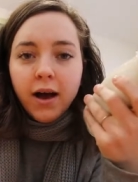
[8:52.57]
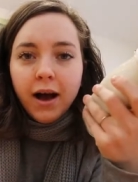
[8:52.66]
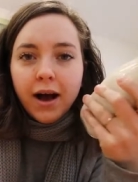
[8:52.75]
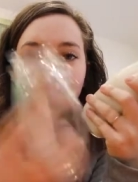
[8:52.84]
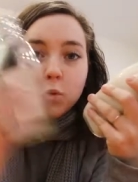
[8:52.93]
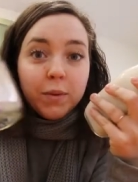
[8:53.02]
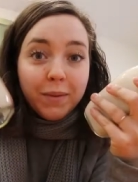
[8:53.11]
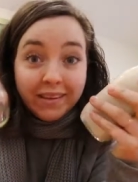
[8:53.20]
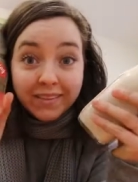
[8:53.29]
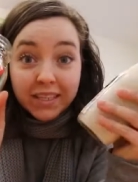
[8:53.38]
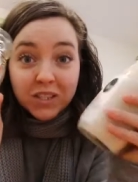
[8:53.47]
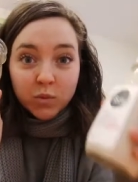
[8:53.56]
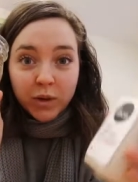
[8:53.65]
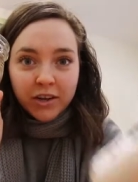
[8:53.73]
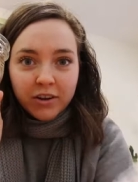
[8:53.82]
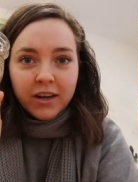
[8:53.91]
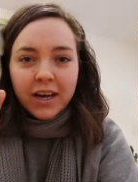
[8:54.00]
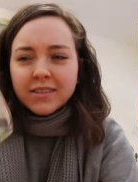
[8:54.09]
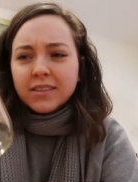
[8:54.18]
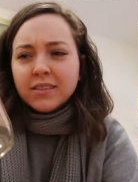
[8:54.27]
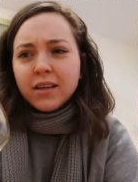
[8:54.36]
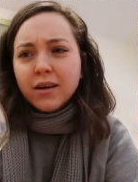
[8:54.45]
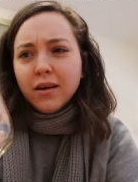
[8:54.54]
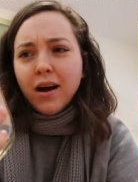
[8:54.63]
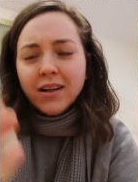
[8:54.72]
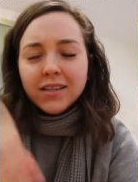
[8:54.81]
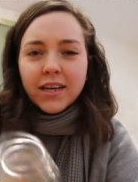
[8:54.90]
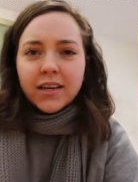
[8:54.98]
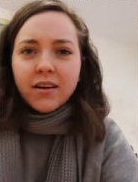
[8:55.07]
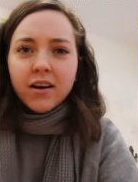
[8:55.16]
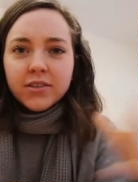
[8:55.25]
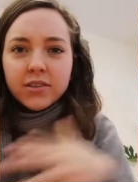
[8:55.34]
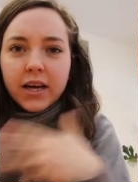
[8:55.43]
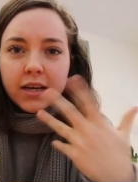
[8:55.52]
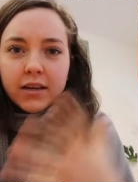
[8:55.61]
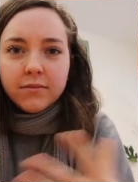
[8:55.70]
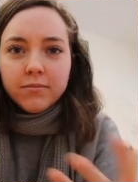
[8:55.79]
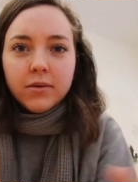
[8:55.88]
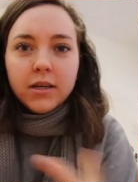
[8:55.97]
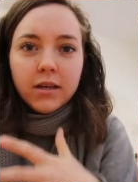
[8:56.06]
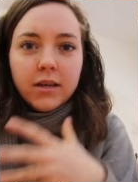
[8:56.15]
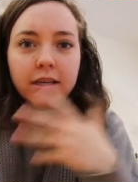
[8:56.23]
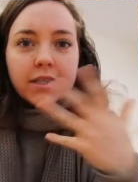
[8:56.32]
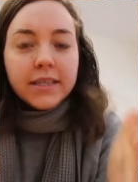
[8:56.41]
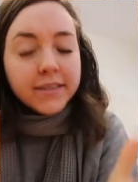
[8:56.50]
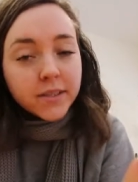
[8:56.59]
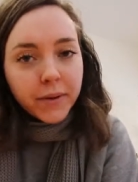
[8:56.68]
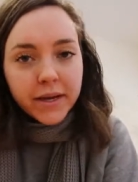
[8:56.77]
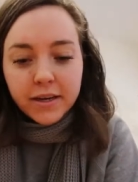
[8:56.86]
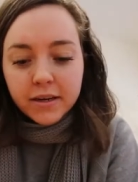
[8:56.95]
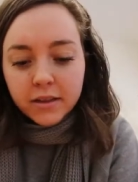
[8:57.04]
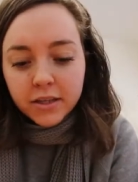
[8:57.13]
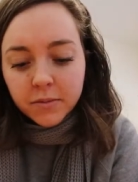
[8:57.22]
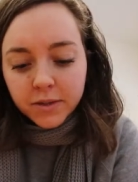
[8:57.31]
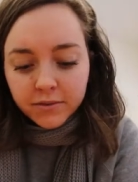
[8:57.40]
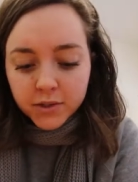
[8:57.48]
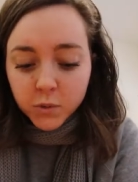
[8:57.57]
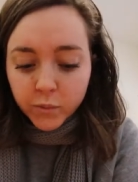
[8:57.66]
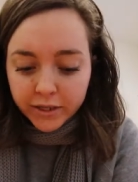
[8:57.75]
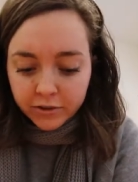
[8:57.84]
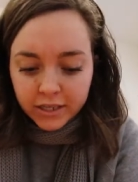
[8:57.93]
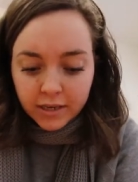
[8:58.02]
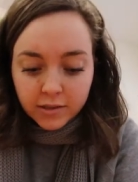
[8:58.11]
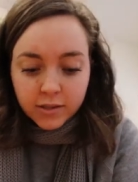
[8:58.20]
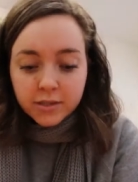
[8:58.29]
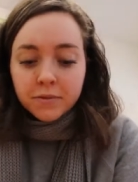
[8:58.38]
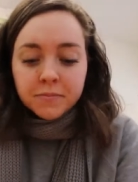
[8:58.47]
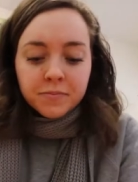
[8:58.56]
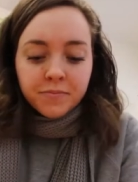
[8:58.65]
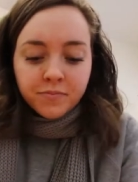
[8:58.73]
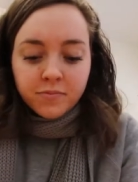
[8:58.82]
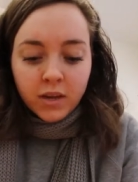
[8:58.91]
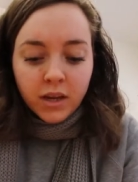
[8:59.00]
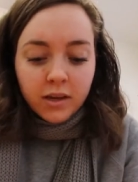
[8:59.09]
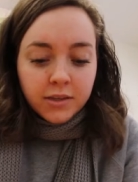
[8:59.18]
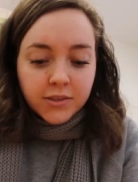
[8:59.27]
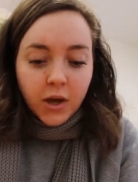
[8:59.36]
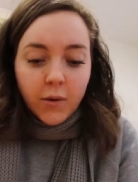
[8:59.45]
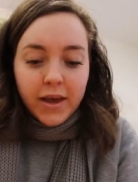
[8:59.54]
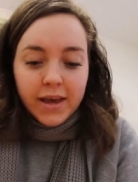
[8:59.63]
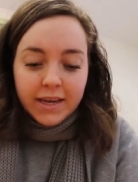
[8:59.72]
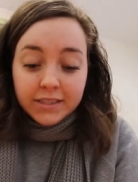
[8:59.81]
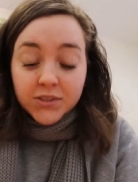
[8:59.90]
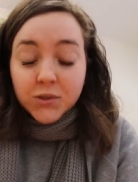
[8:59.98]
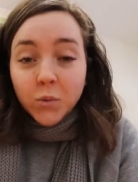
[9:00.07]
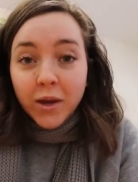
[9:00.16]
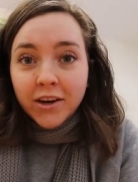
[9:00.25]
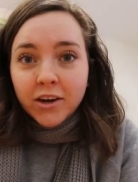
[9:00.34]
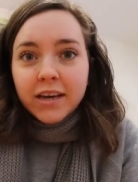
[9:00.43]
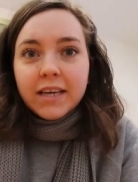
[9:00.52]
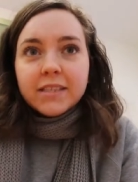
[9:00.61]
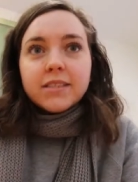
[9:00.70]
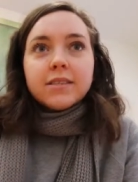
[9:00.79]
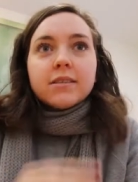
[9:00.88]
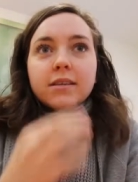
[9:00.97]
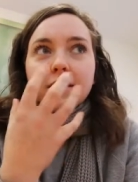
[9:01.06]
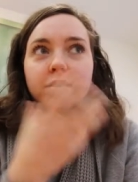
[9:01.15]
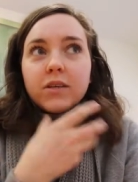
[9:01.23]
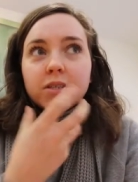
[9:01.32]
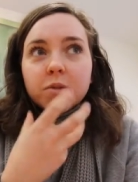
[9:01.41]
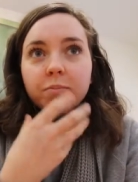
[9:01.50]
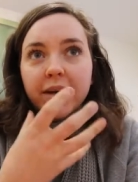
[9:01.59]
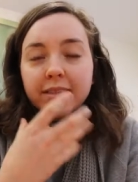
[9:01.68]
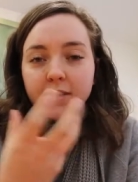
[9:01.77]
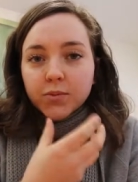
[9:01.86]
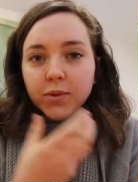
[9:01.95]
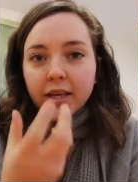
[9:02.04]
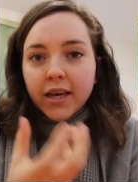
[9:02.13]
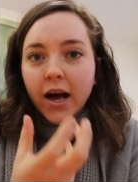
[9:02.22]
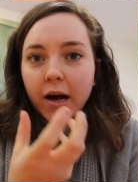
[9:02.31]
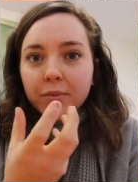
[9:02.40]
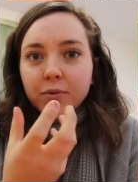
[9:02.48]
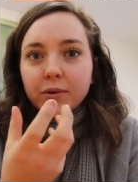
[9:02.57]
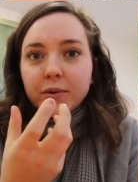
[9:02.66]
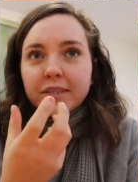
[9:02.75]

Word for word: Um, we made this sweeter. As it's a holiday nog, you're kind of anticipating a little bit of a sweeter taste. So it's sweeter, it's the spices really come through.